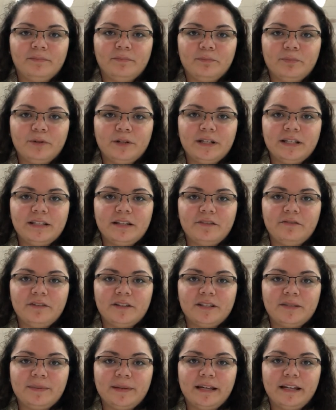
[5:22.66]
Pretty
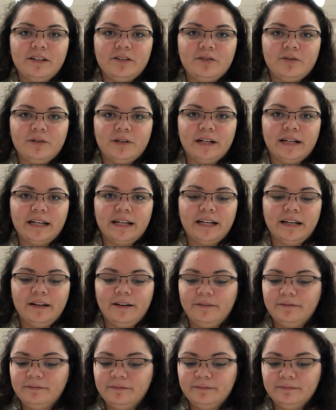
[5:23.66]
self-explanatory, you
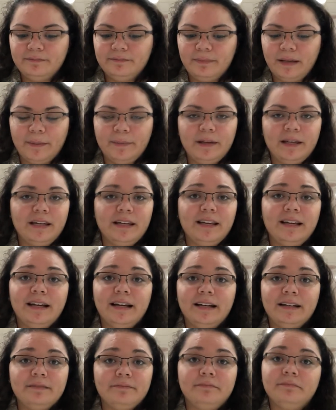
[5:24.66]
know. Maybe
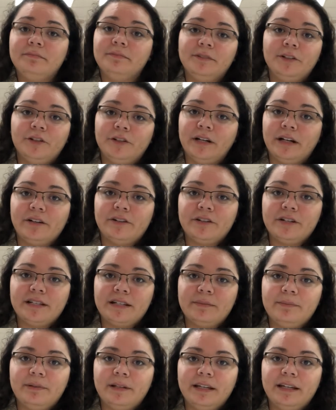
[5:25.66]
your younger
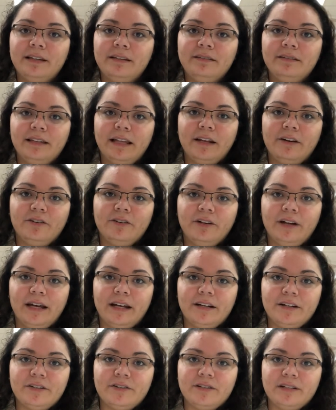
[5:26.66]
sibling, they don't know how
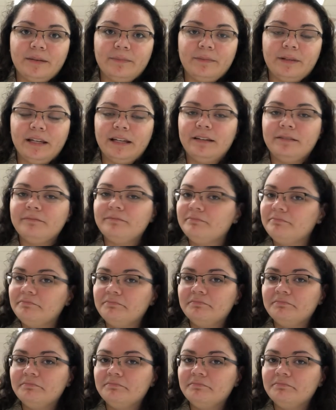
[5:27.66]
to do something.